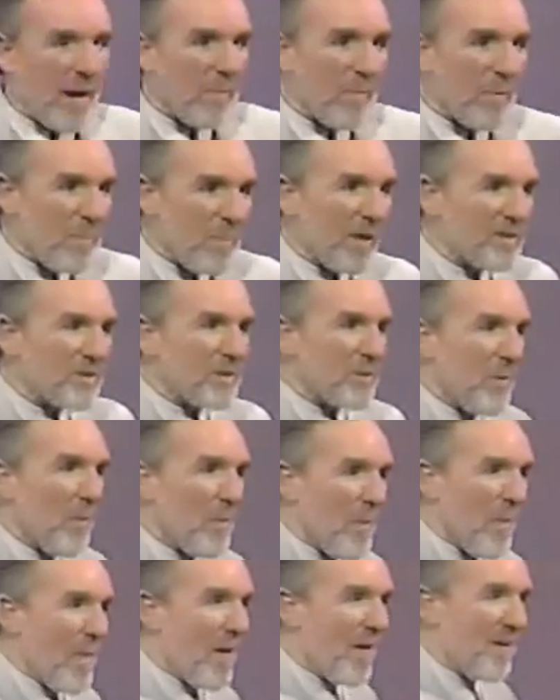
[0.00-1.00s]
we must
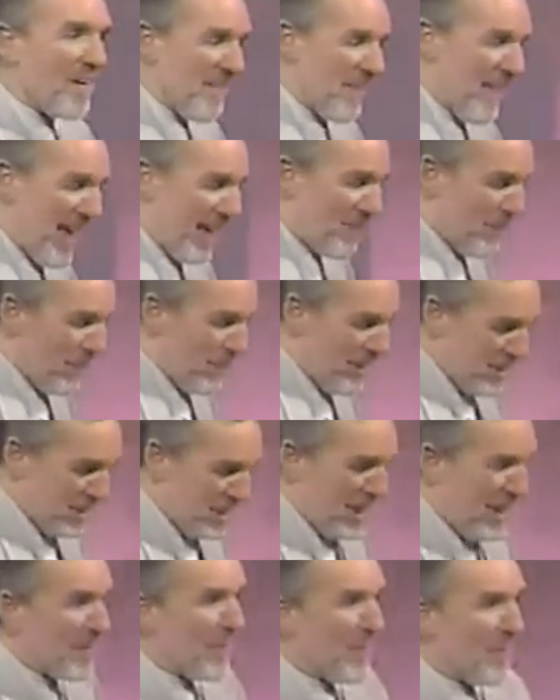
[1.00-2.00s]
go on, and that
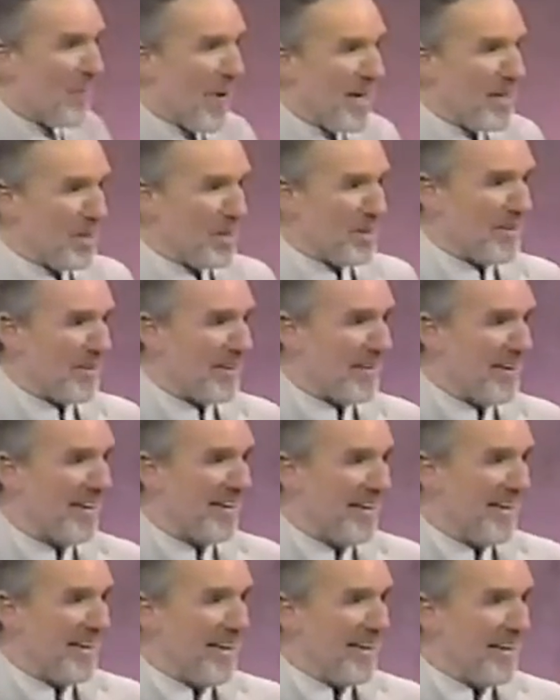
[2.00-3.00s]
regeneration
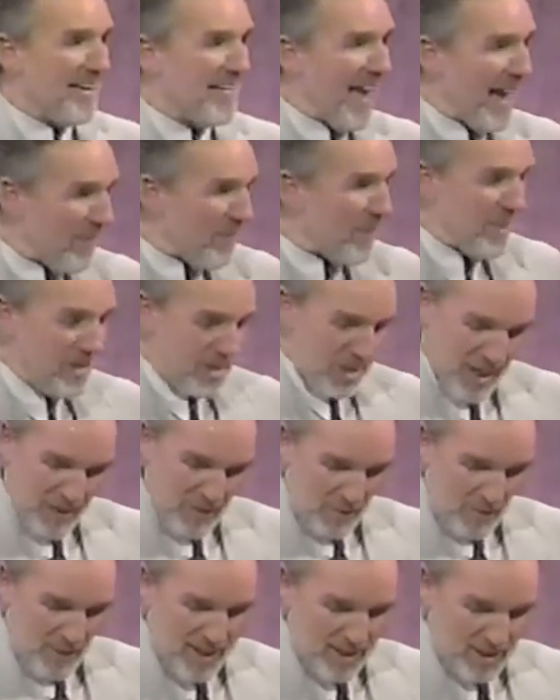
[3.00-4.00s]

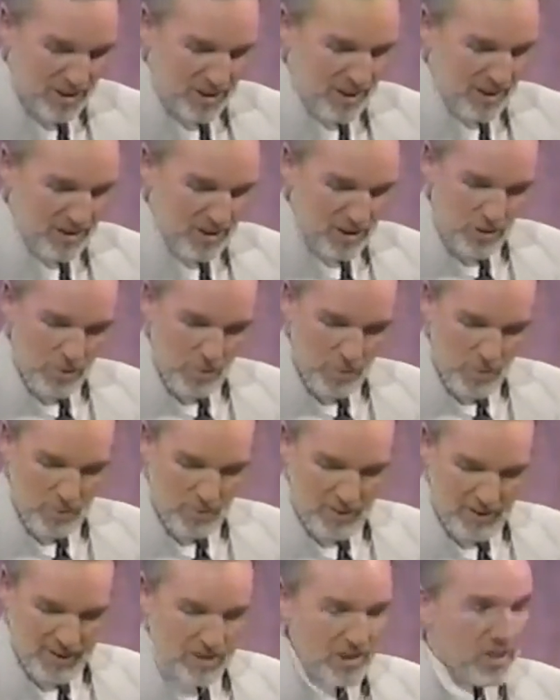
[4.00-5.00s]
is the
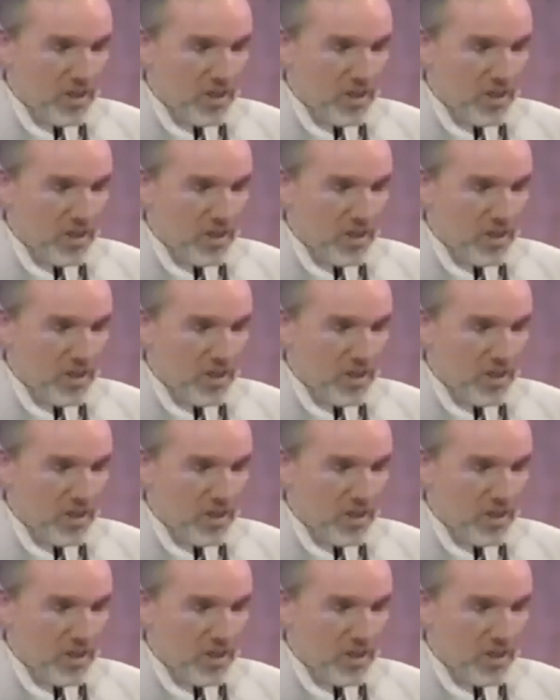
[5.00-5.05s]
wounded